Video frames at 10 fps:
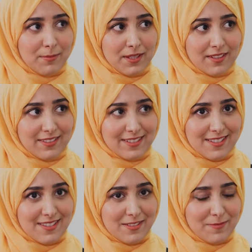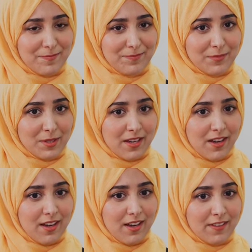because
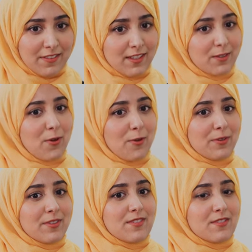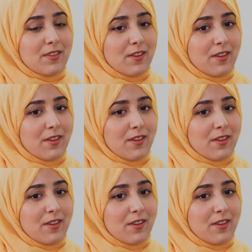I think a lot of us